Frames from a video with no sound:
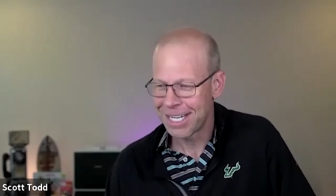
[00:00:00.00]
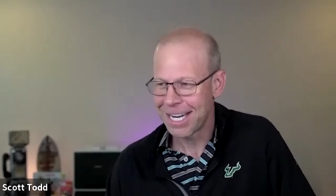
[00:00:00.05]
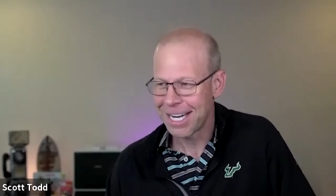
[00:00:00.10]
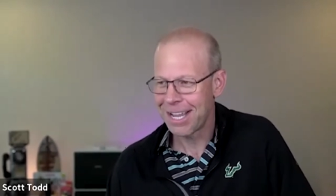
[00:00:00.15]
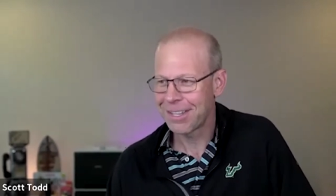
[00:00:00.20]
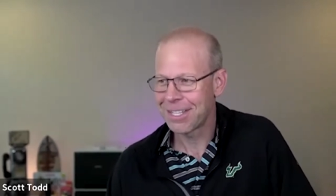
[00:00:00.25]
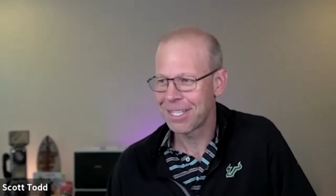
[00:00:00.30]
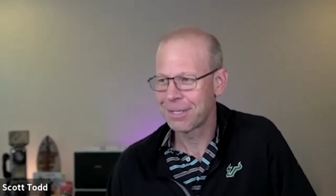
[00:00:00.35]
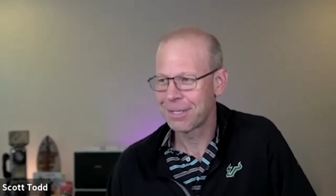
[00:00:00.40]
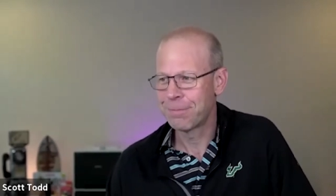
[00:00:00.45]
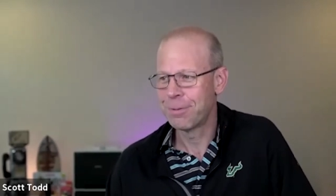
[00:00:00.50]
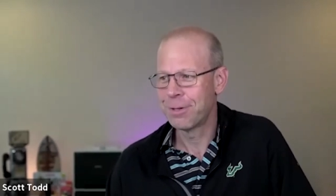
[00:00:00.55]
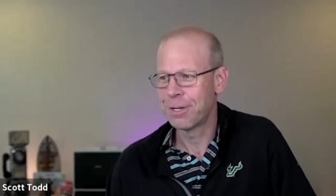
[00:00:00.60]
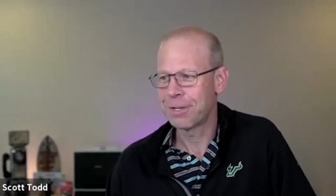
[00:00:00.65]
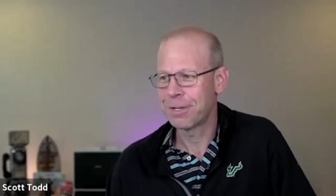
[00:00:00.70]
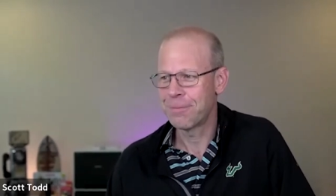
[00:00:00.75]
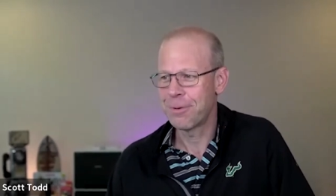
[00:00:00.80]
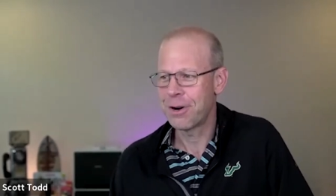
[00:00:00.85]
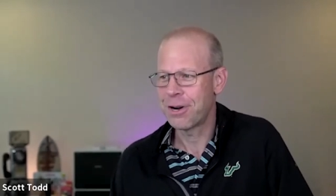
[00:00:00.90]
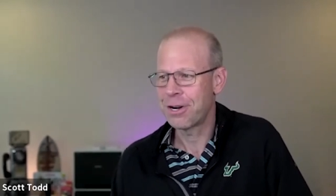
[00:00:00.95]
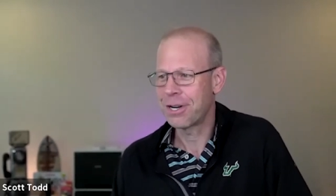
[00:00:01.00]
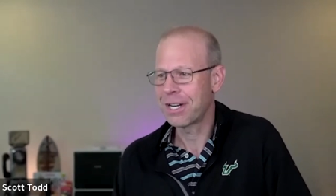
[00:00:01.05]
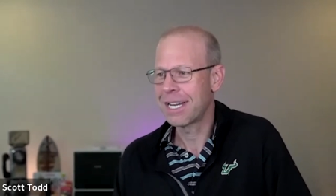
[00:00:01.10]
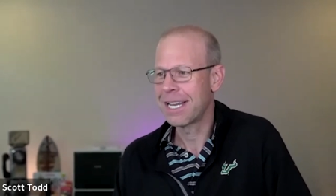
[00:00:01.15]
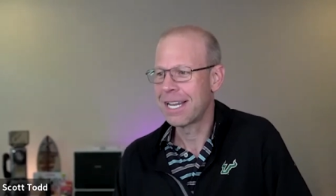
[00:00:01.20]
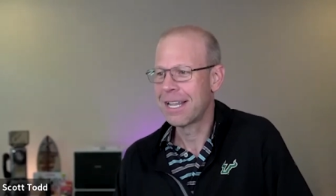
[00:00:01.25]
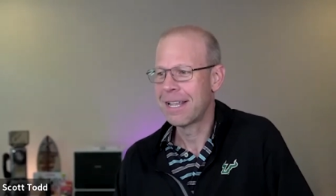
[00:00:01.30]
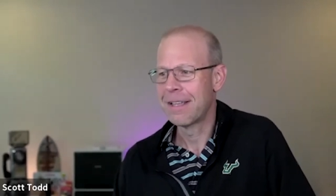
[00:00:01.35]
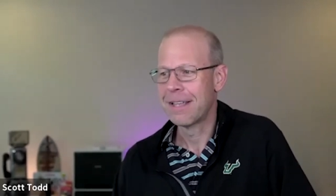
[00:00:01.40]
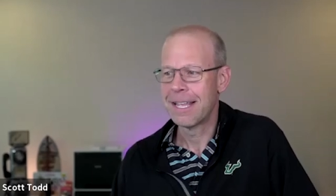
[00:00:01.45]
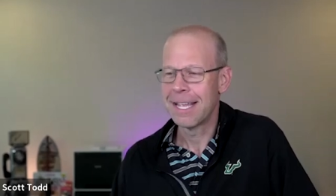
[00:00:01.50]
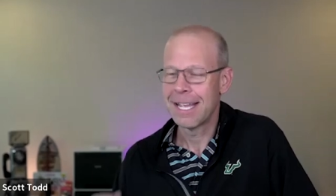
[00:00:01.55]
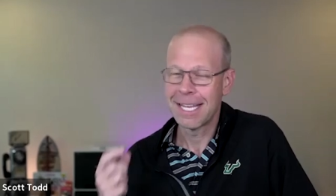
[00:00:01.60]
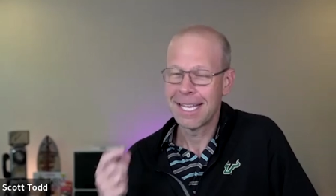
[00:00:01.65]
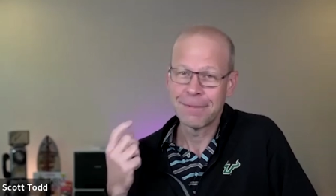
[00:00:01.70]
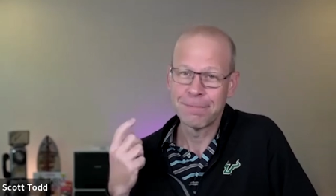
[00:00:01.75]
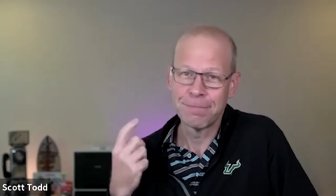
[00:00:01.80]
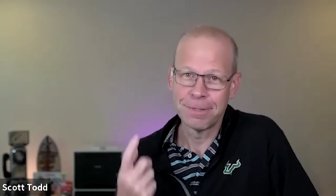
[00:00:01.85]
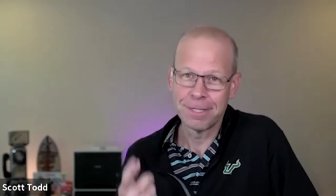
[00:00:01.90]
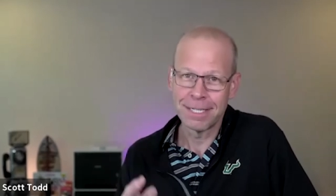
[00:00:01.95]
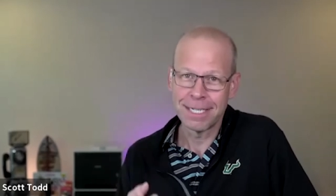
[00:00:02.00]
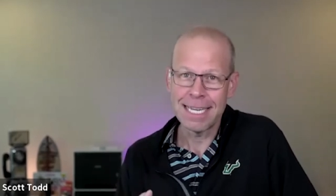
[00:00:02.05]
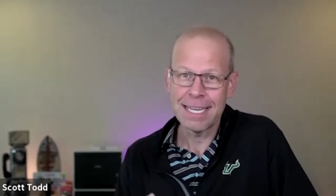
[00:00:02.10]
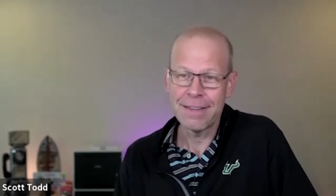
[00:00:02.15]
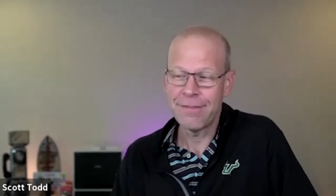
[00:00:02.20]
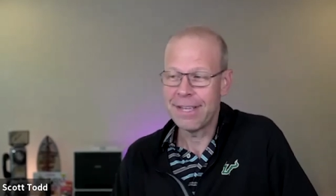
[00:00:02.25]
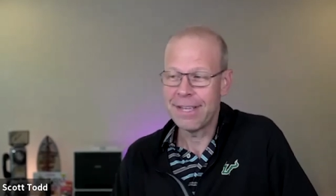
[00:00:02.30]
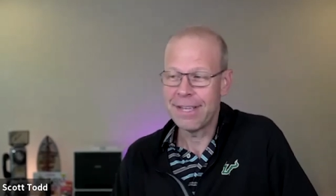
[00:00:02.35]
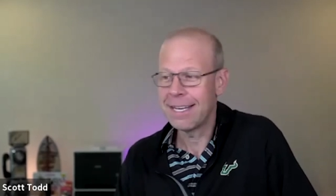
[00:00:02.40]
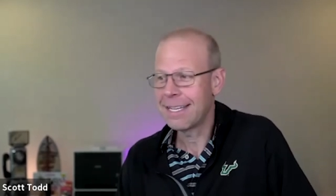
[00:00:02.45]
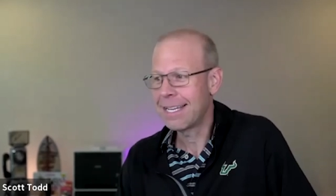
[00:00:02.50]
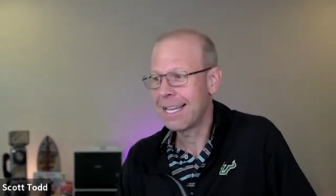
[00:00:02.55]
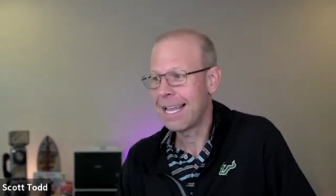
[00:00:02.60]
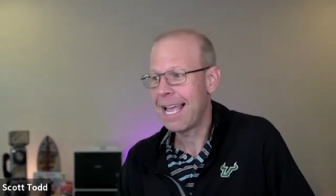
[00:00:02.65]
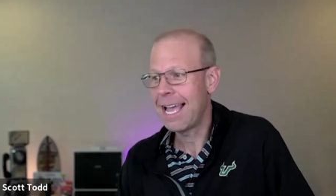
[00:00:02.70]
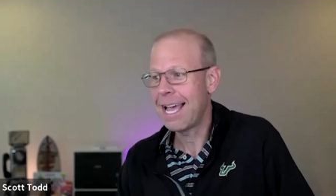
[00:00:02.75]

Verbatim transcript: Check out this book, Mark. It's Believe It,